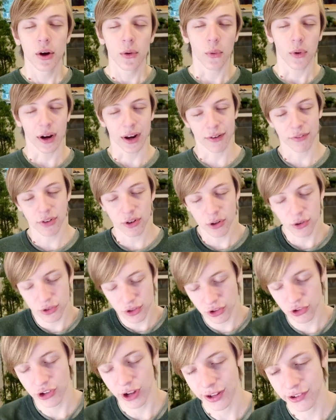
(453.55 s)
Whenever you're
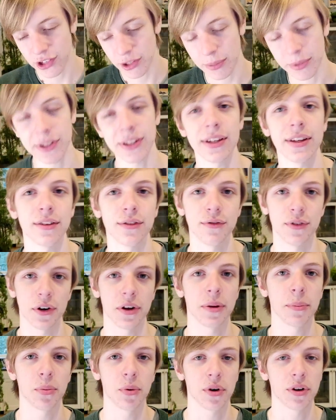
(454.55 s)
using ChatGPT, it's
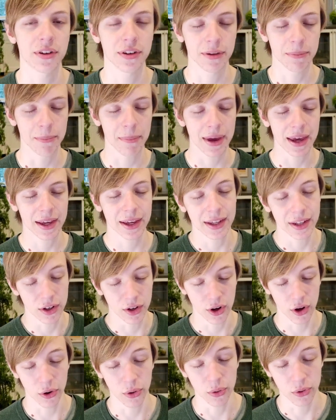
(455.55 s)
very important to make it
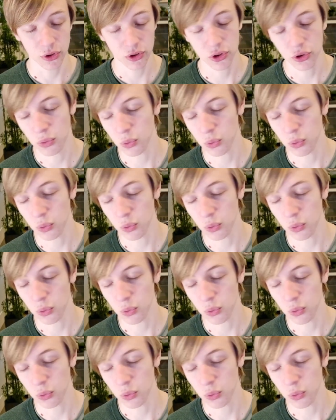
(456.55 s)
known,